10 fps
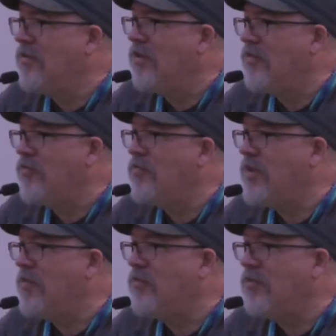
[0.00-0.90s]
A few
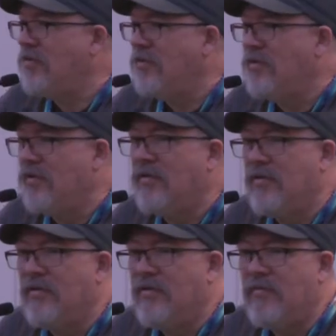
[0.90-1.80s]
people.
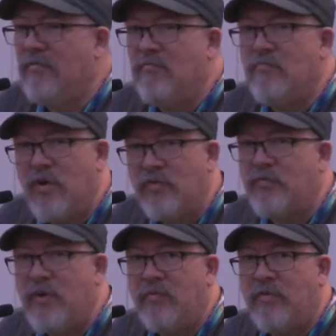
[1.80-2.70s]
Most
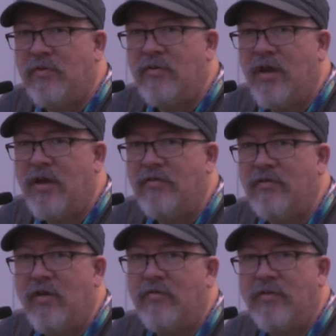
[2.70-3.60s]
people uh,
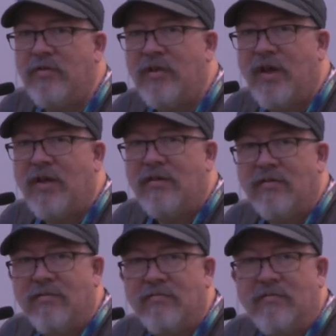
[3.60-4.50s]
don't do that.
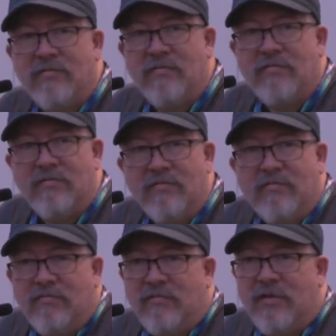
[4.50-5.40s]

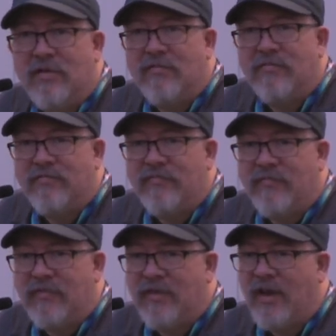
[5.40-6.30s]
You know,
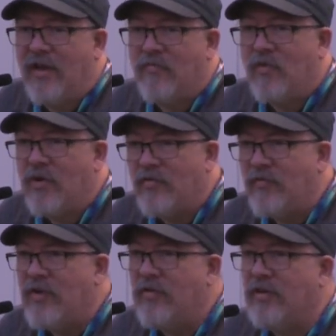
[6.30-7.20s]
they have one
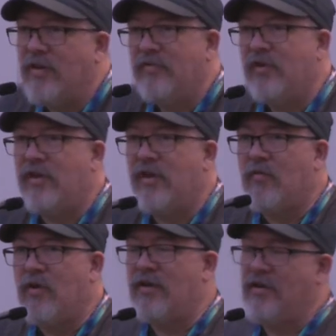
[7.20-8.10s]
phone and that's all they
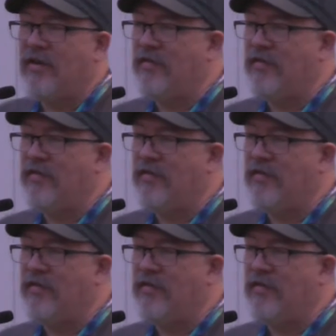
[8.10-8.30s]
want, and they,